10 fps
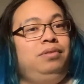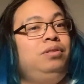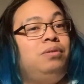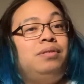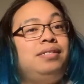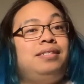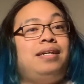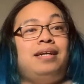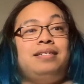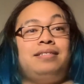nor is it
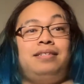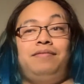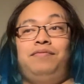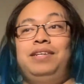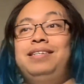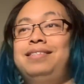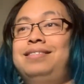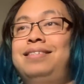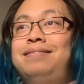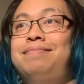as
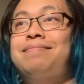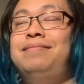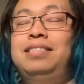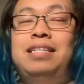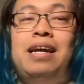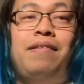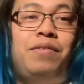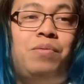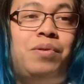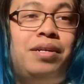convenient to have her
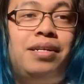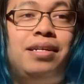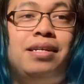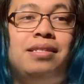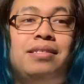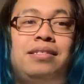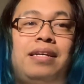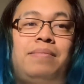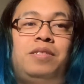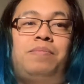working at the
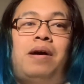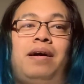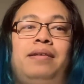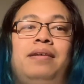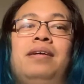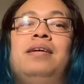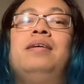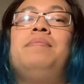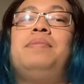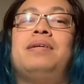same spot,
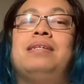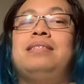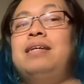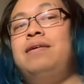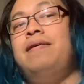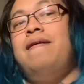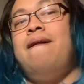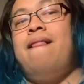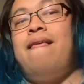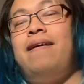because
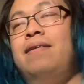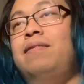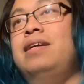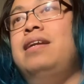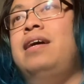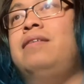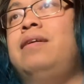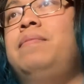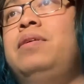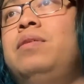right now,
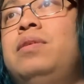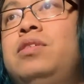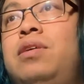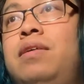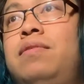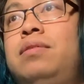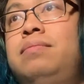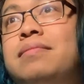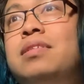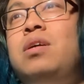I'm the only driver.
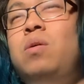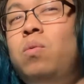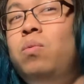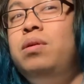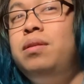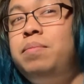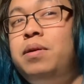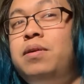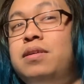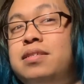One of the
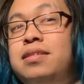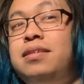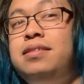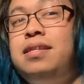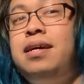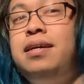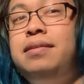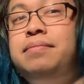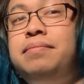perks is that